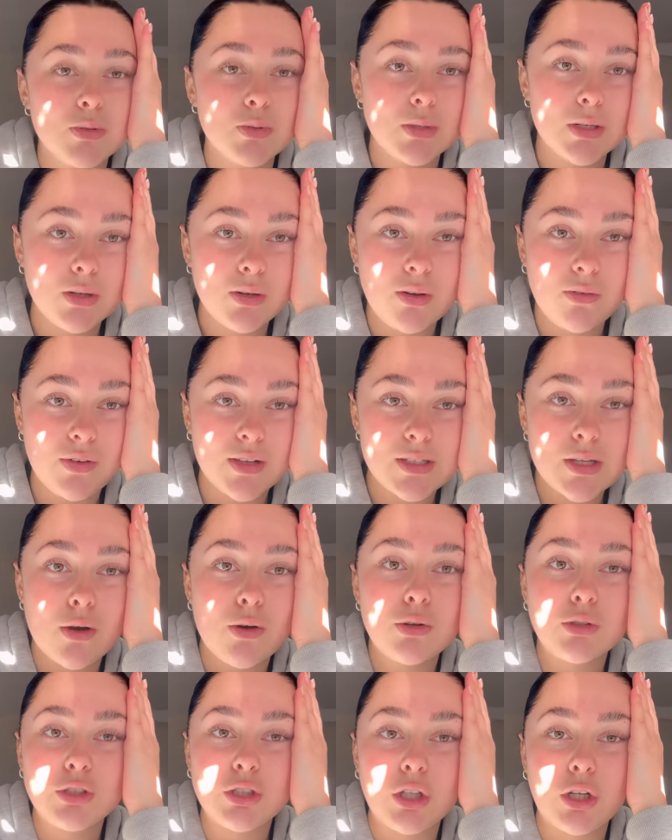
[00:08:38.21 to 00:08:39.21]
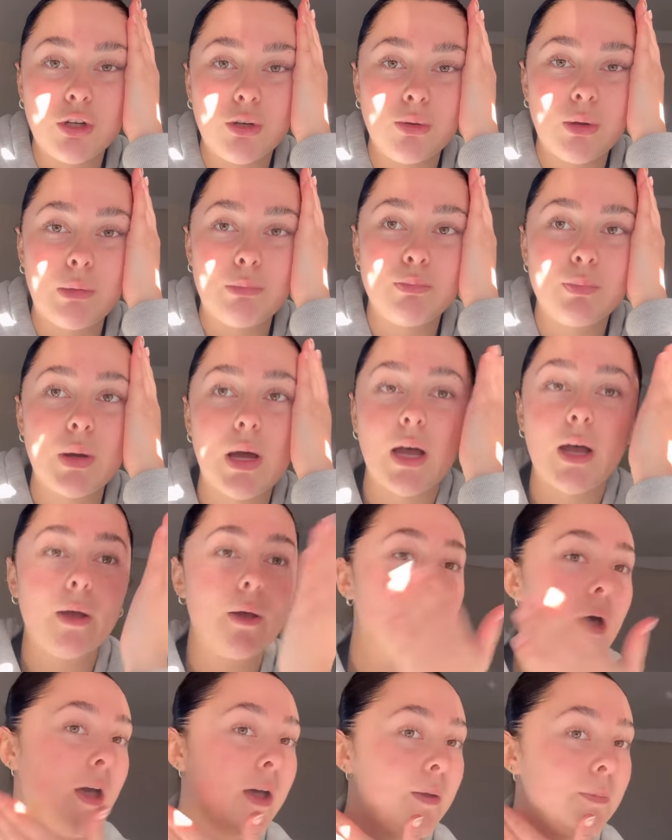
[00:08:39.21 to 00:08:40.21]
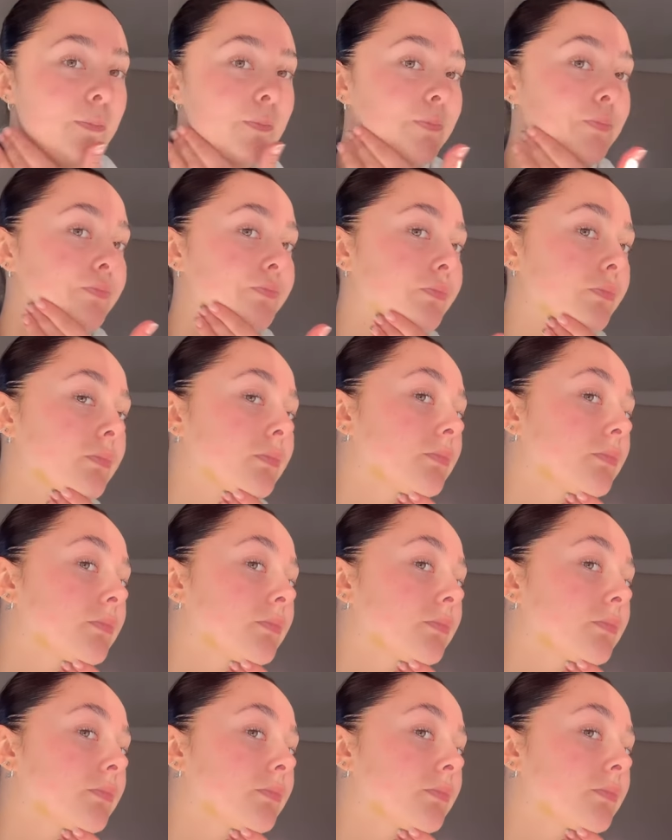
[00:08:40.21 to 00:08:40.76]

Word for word: so I don't know if I told you but um